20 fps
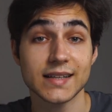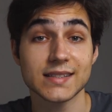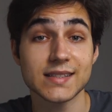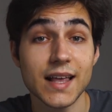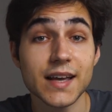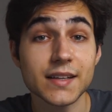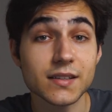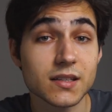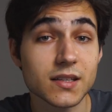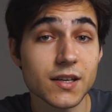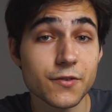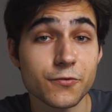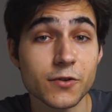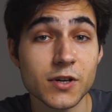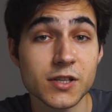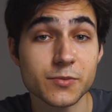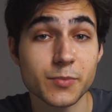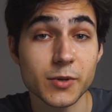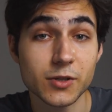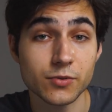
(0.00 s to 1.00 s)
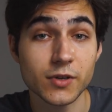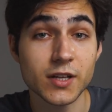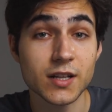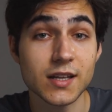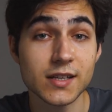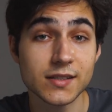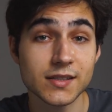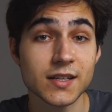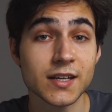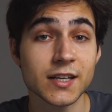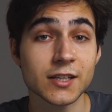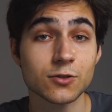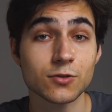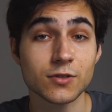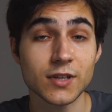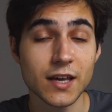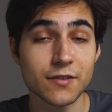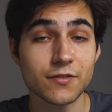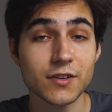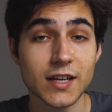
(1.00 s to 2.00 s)
It's like the difference between listening to
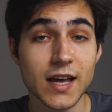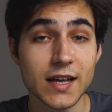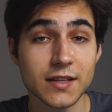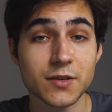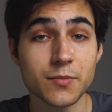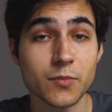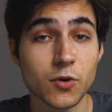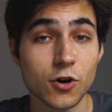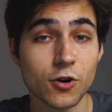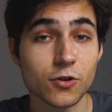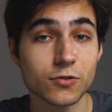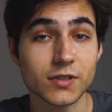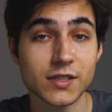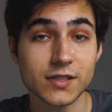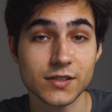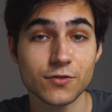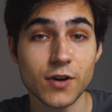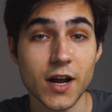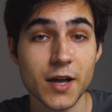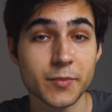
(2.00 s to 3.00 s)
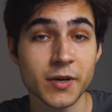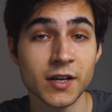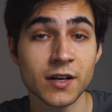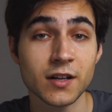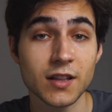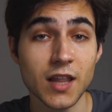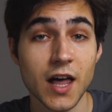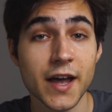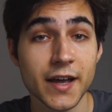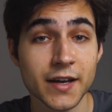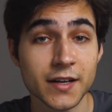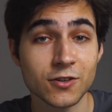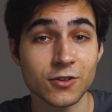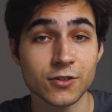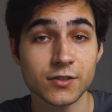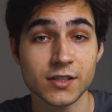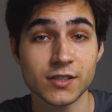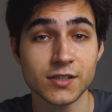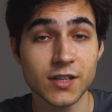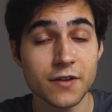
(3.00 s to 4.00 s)
David Attenborough describing a lion
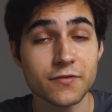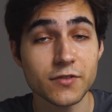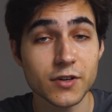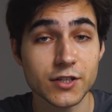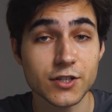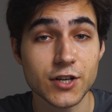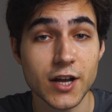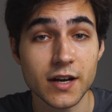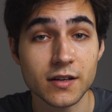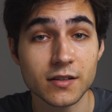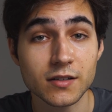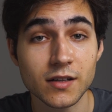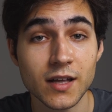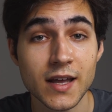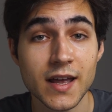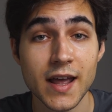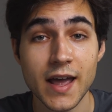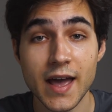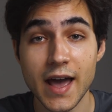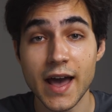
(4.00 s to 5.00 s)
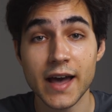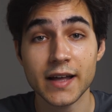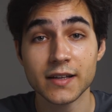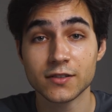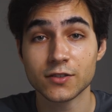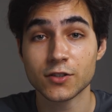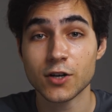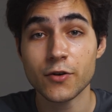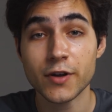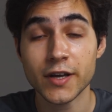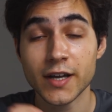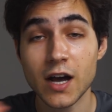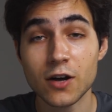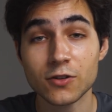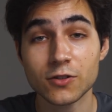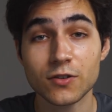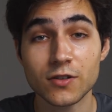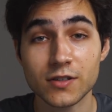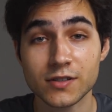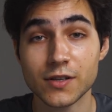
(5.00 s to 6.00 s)
on Discovery Channel and going
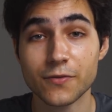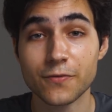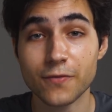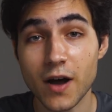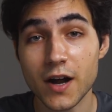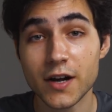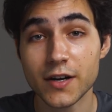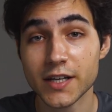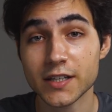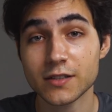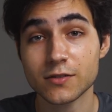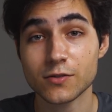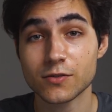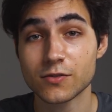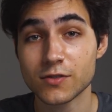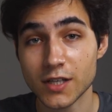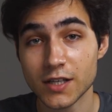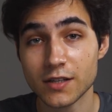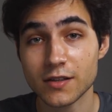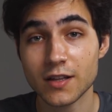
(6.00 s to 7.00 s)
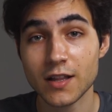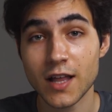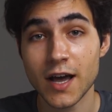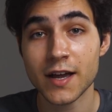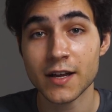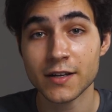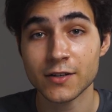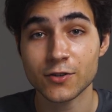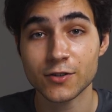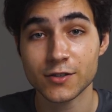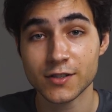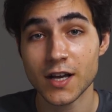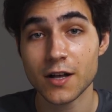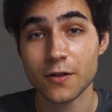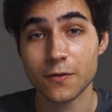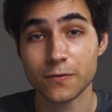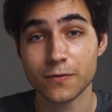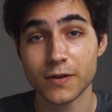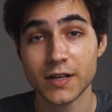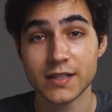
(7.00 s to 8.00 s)
out on a safari to see the lion
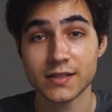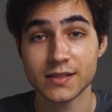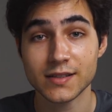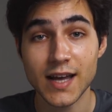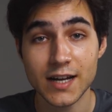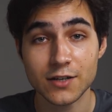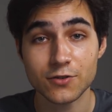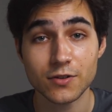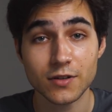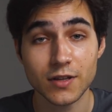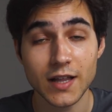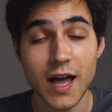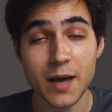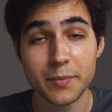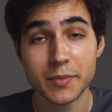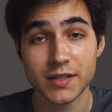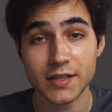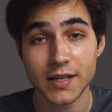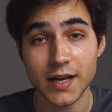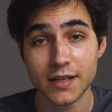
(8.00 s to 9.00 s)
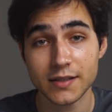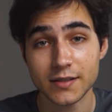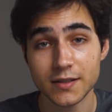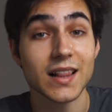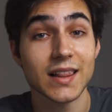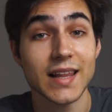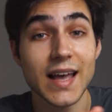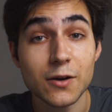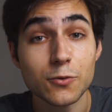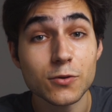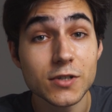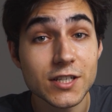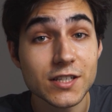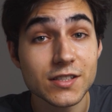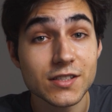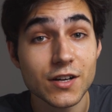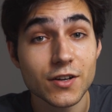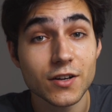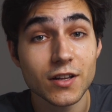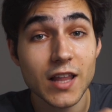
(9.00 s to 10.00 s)
yourself in its natural habitat.
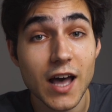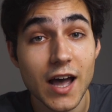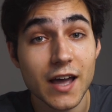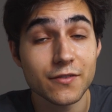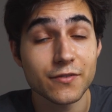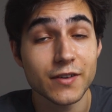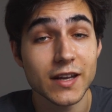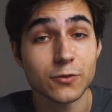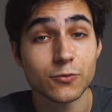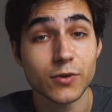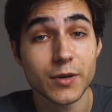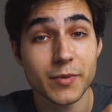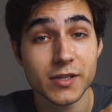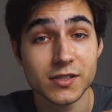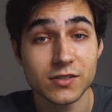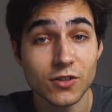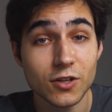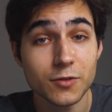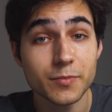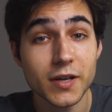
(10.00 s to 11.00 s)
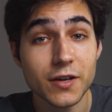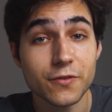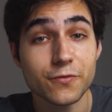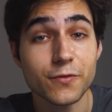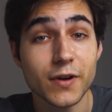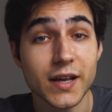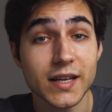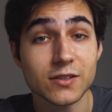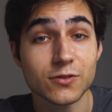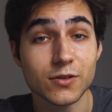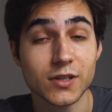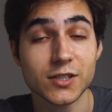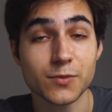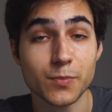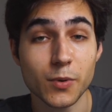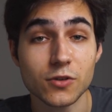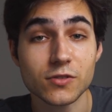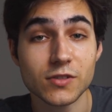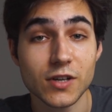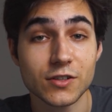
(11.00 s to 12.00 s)
Languages are alive, and we must not be afraid to
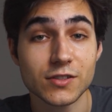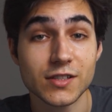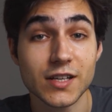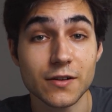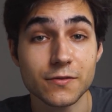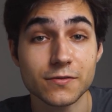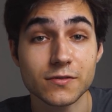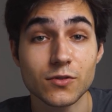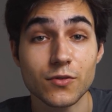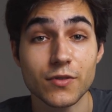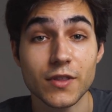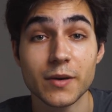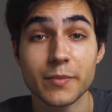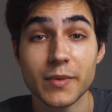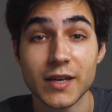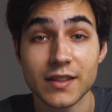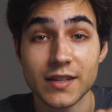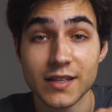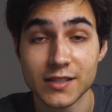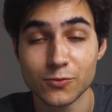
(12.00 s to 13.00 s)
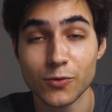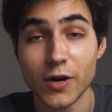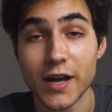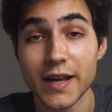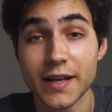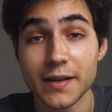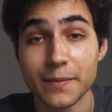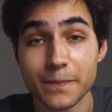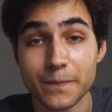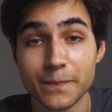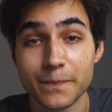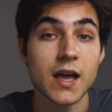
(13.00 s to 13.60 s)
expose ourselves to them in this way.